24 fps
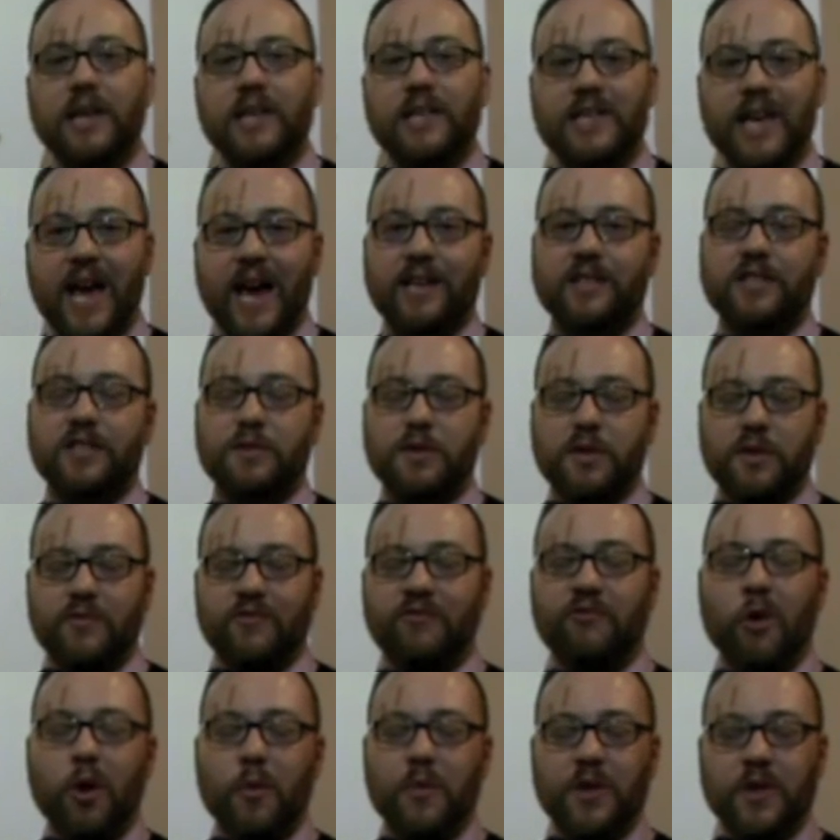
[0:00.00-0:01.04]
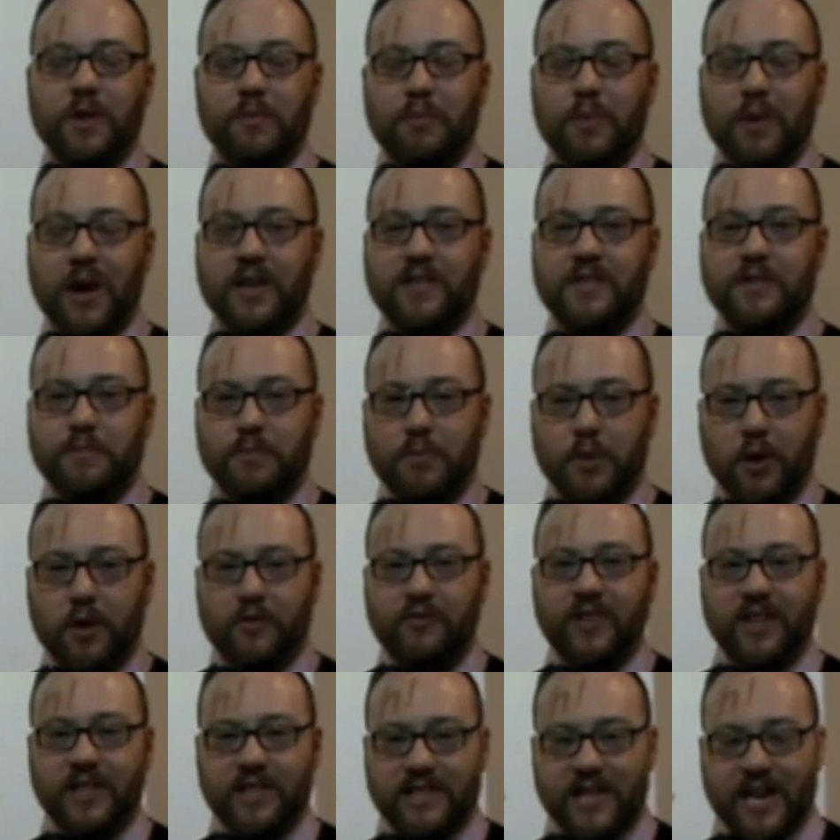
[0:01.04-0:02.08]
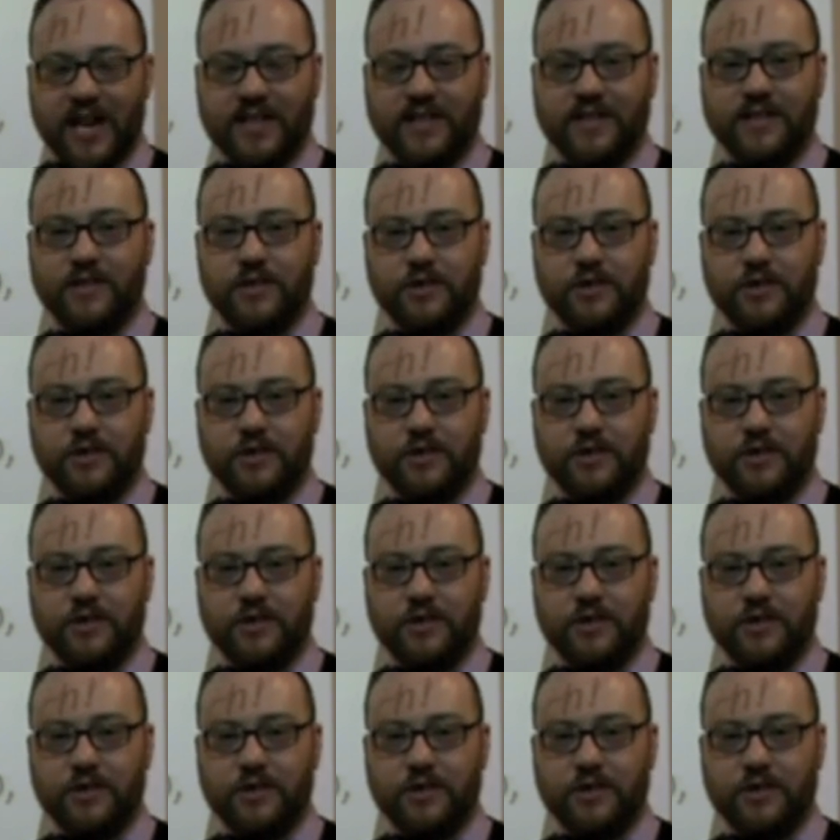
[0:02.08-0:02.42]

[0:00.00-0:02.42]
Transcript: Yes, forming the present perfect tense